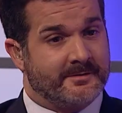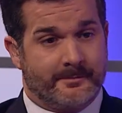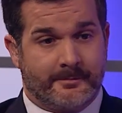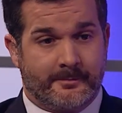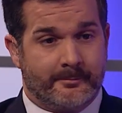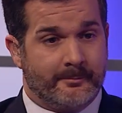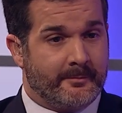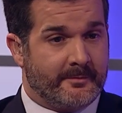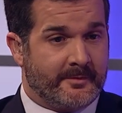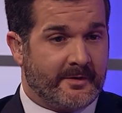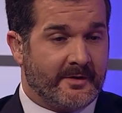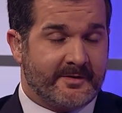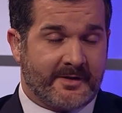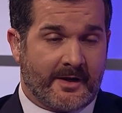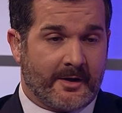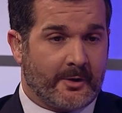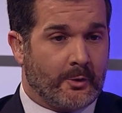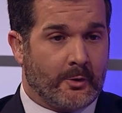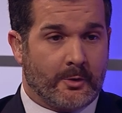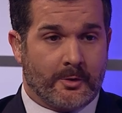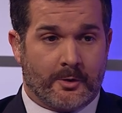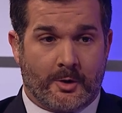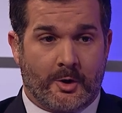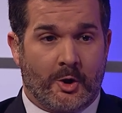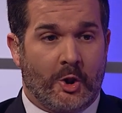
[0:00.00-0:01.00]
the Tech
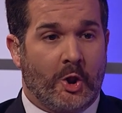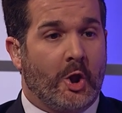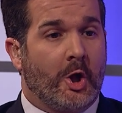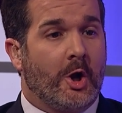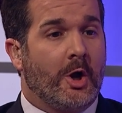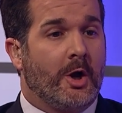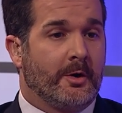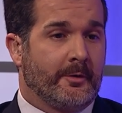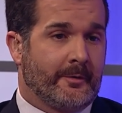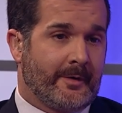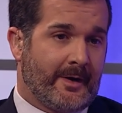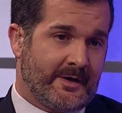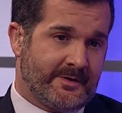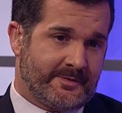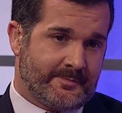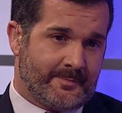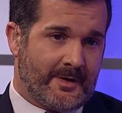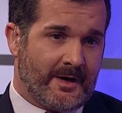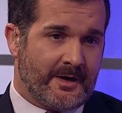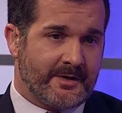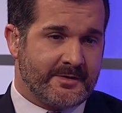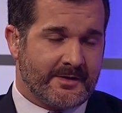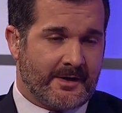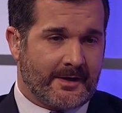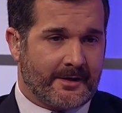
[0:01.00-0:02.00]
Corridor, a long-range
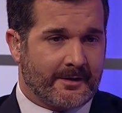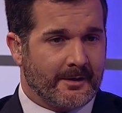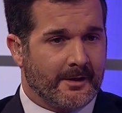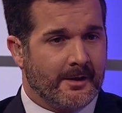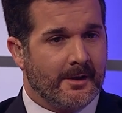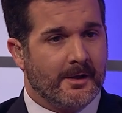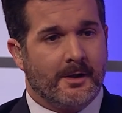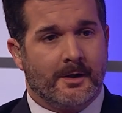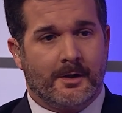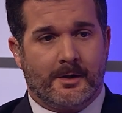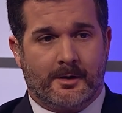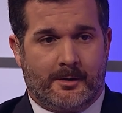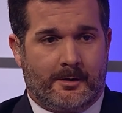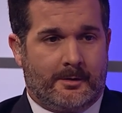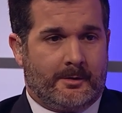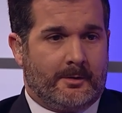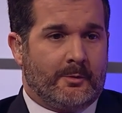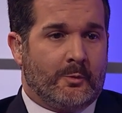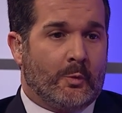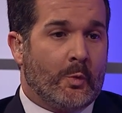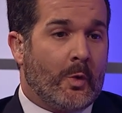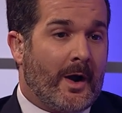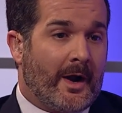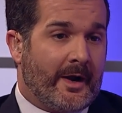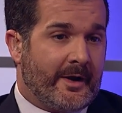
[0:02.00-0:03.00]
project,
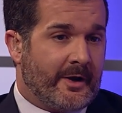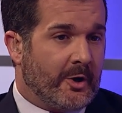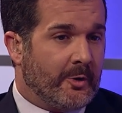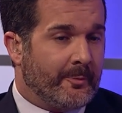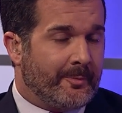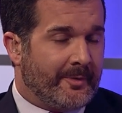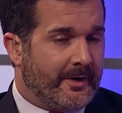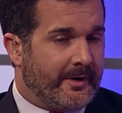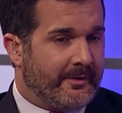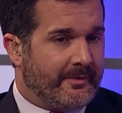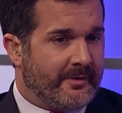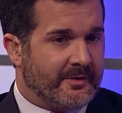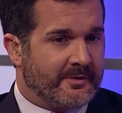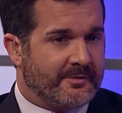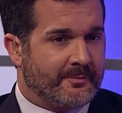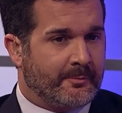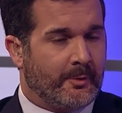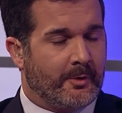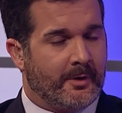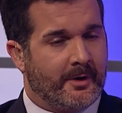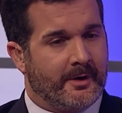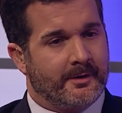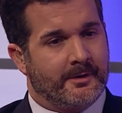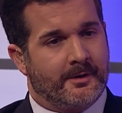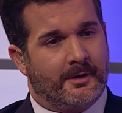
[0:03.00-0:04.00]
wide open at this
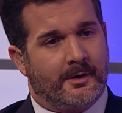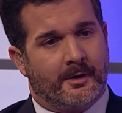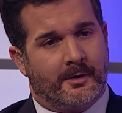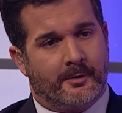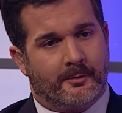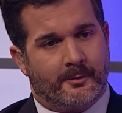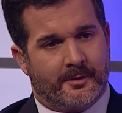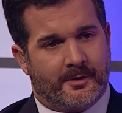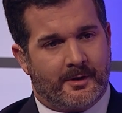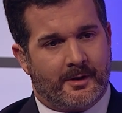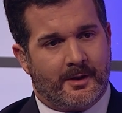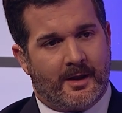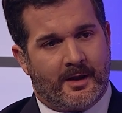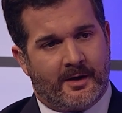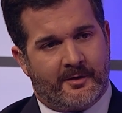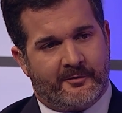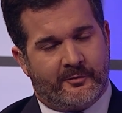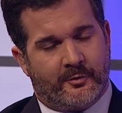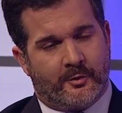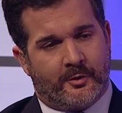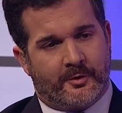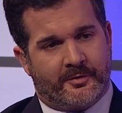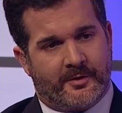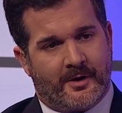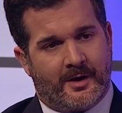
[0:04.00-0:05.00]
point, you know, with a lot of
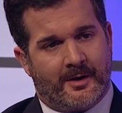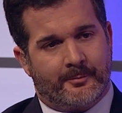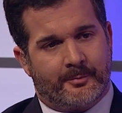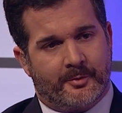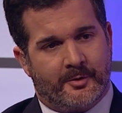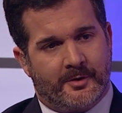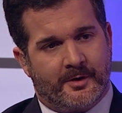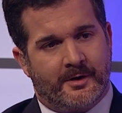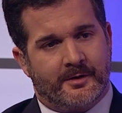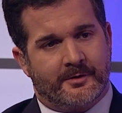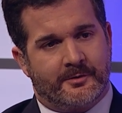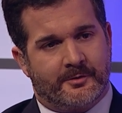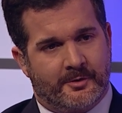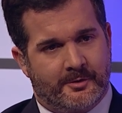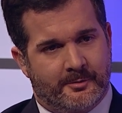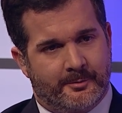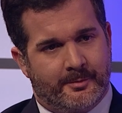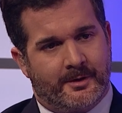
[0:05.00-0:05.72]
forethought put into it.